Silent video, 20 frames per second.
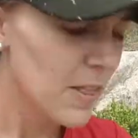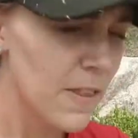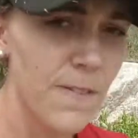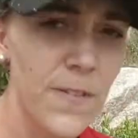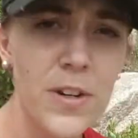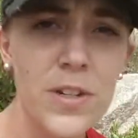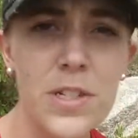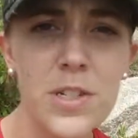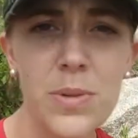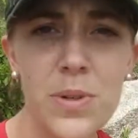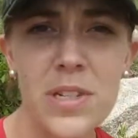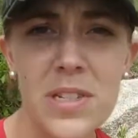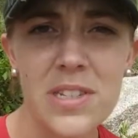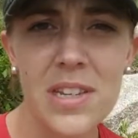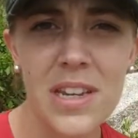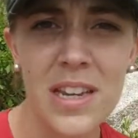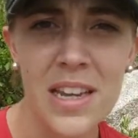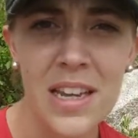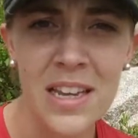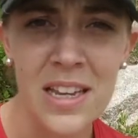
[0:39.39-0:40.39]
The first
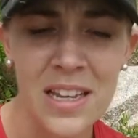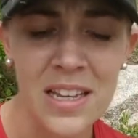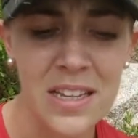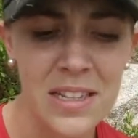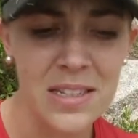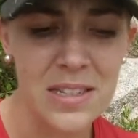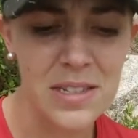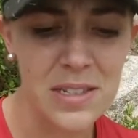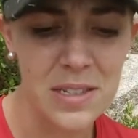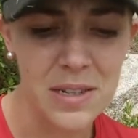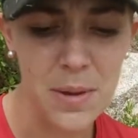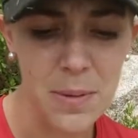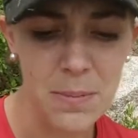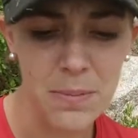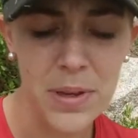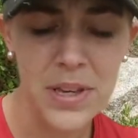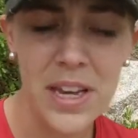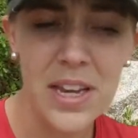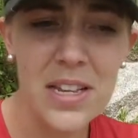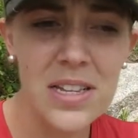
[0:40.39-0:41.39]
reason is
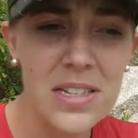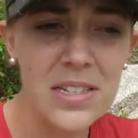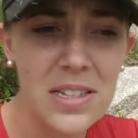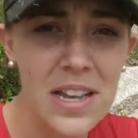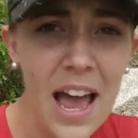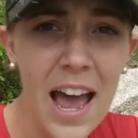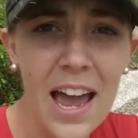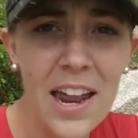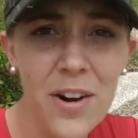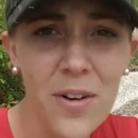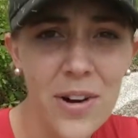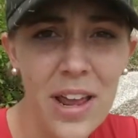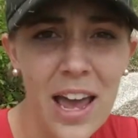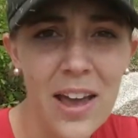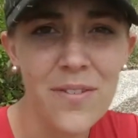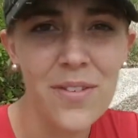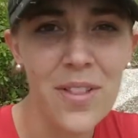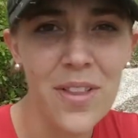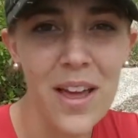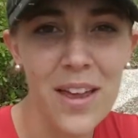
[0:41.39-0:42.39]
because I don't
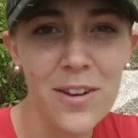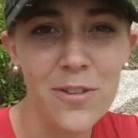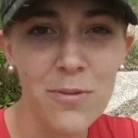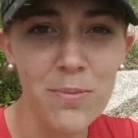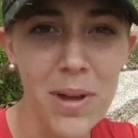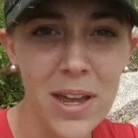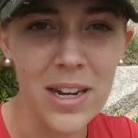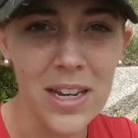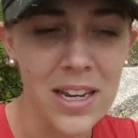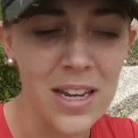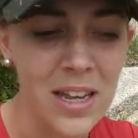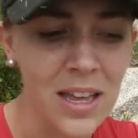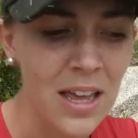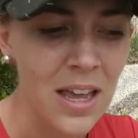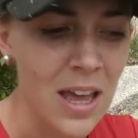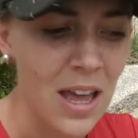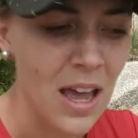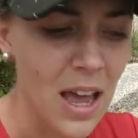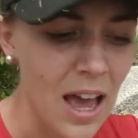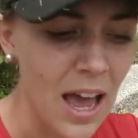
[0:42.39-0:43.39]
have a lot of money.
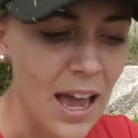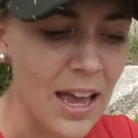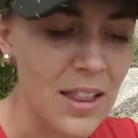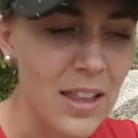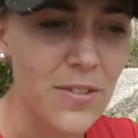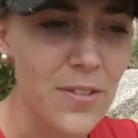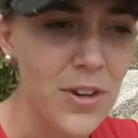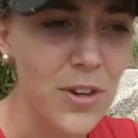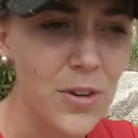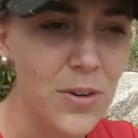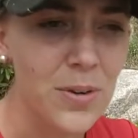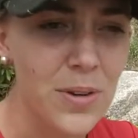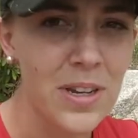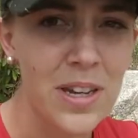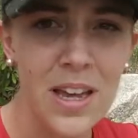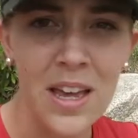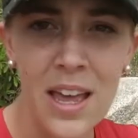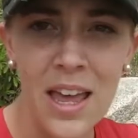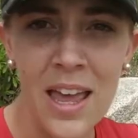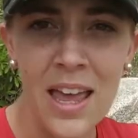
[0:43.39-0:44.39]
I live in
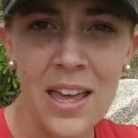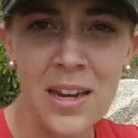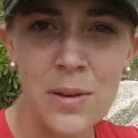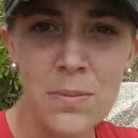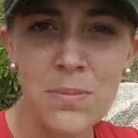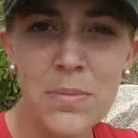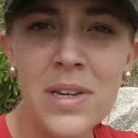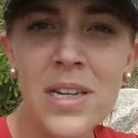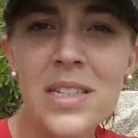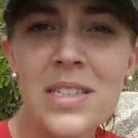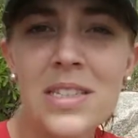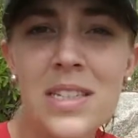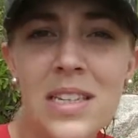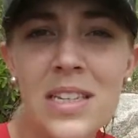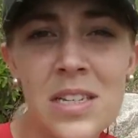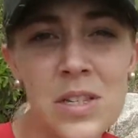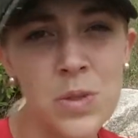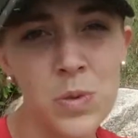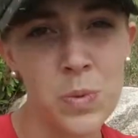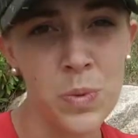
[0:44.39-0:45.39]
Korea and meat
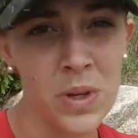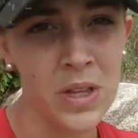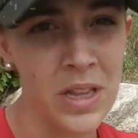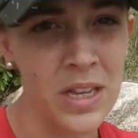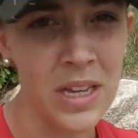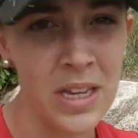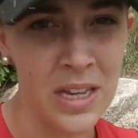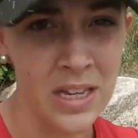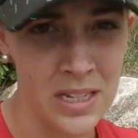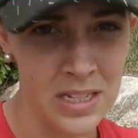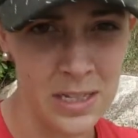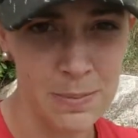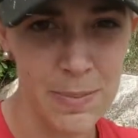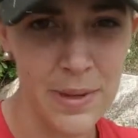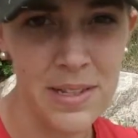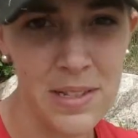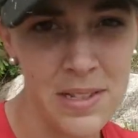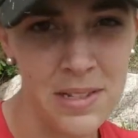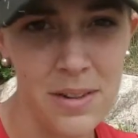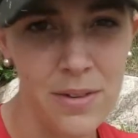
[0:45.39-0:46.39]
is really
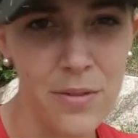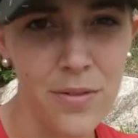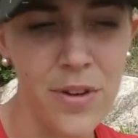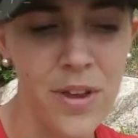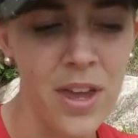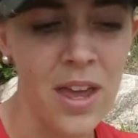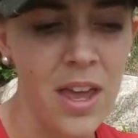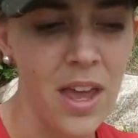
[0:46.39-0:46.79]
expensive.